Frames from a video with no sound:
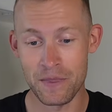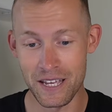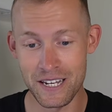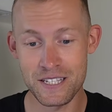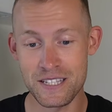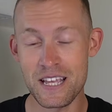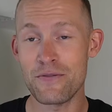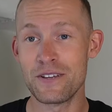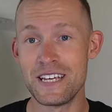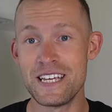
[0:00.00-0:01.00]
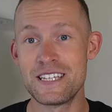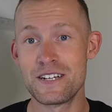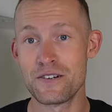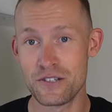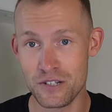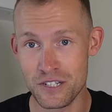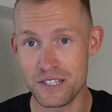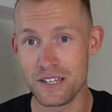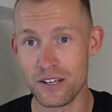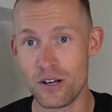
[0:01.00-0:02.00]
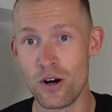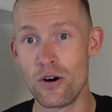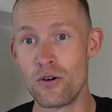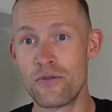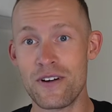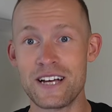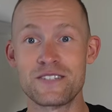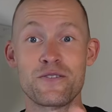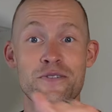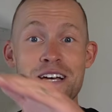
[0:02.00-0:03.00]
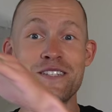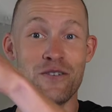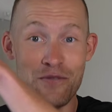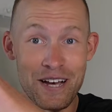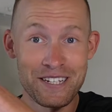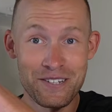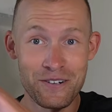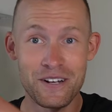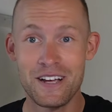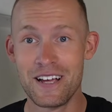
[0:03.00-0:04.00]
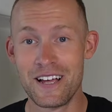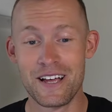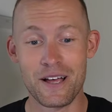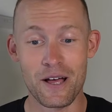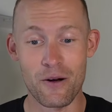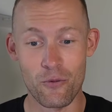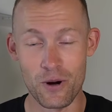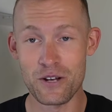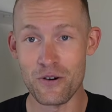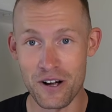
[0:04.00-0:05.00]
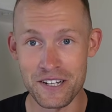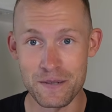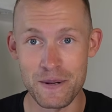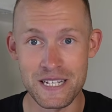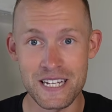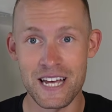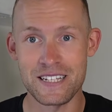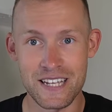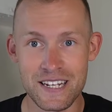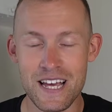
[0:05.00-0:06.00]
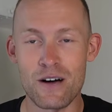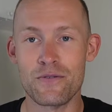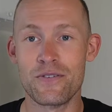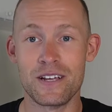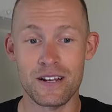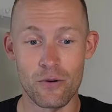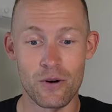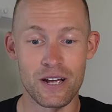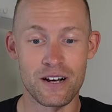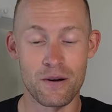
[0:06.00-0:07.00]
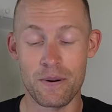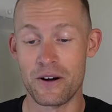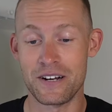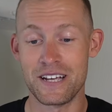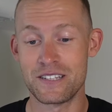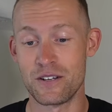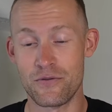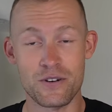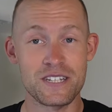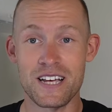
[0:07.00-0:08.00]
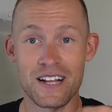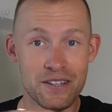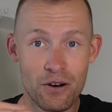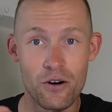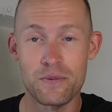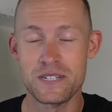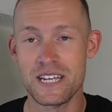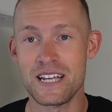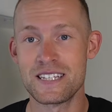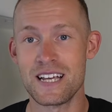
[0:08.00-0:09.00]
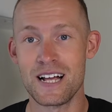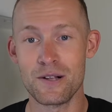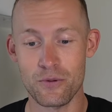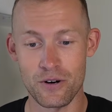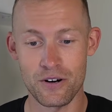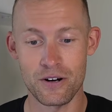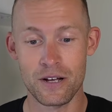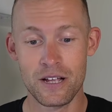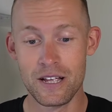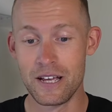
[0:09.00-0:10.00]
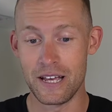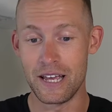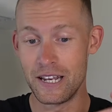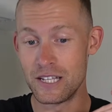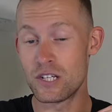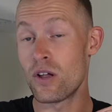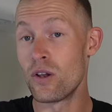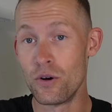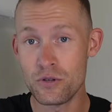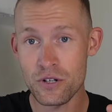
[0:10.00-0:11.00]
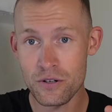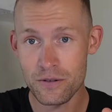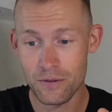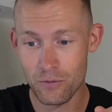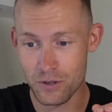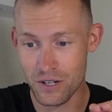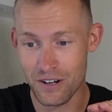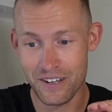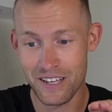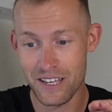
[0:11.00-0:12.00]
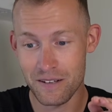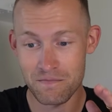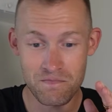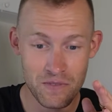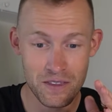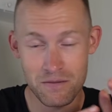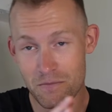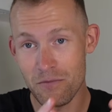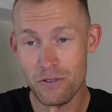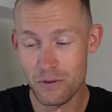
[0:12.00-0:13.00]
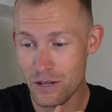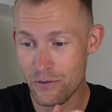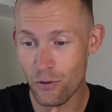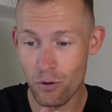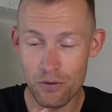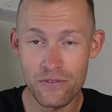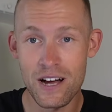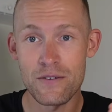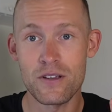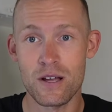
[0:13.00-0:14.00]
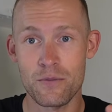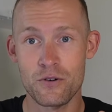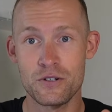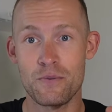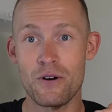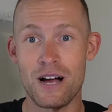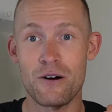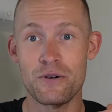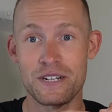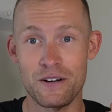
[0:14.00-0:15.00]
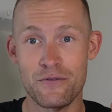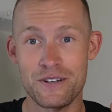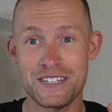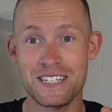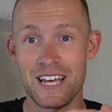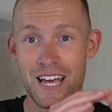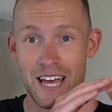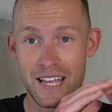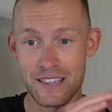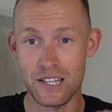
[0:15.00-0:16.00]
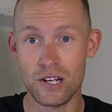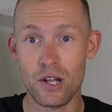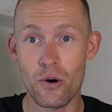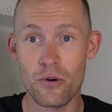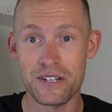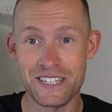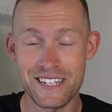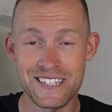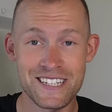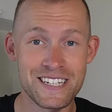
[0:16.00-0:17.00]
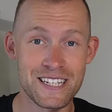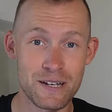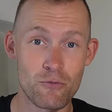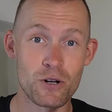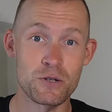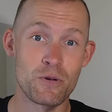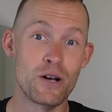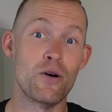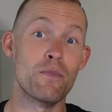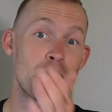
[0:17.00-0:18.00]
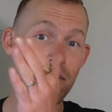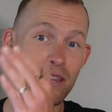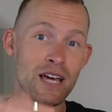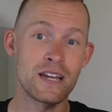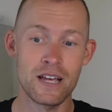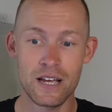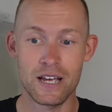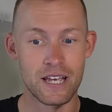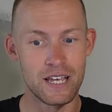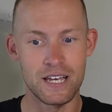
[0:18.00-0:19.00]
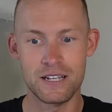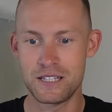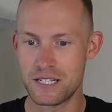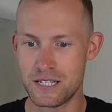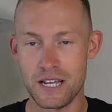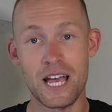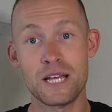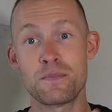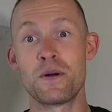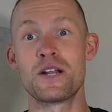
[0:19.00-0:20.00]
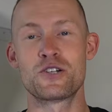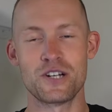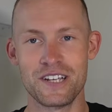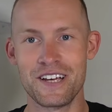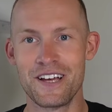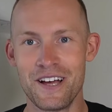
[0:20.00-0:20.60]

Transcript: it is definitely easier to just go faster and faster and faster when you're on the speed skates and the outfit, when comparing that to the freestyle, the urban skate style, where it is closer. We're talking 3, 4, 5 kilometers per hour difference at the lower intensities, and then once we go above that, it's exponentially